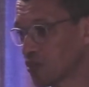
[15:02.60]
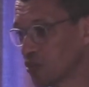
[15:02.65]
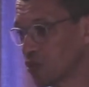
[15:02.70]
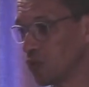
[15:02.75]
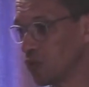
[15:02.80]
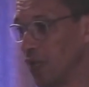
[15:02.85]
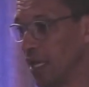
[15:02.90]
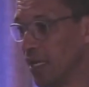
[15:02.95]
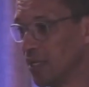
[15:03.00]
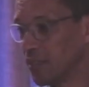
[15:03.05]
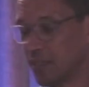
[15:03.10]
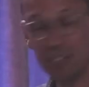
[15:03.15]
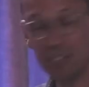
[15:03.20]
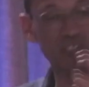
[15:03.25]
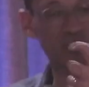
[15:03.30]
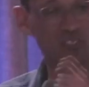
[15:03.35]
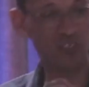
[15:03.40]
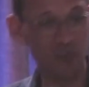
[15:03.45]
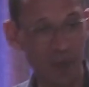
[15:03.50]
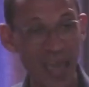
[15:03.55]
to
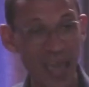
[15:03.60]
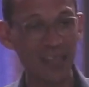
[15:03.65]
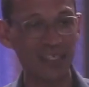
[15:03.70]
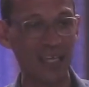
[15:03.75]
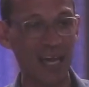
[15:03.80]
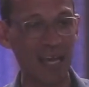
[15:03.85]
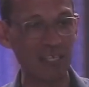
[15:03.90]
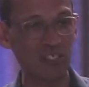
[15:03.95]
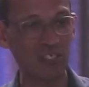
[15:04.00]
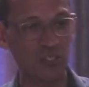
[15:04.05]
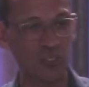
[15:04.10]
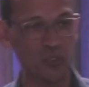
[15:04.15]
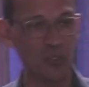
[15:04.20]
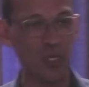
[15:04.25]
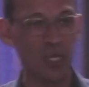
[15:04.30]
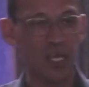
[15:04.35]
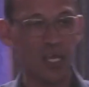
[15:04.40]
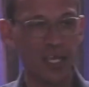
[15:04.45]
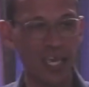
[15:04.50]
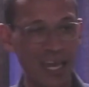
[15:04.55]
distract us, to
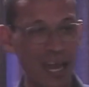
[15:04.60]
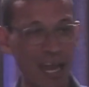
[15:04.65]
get our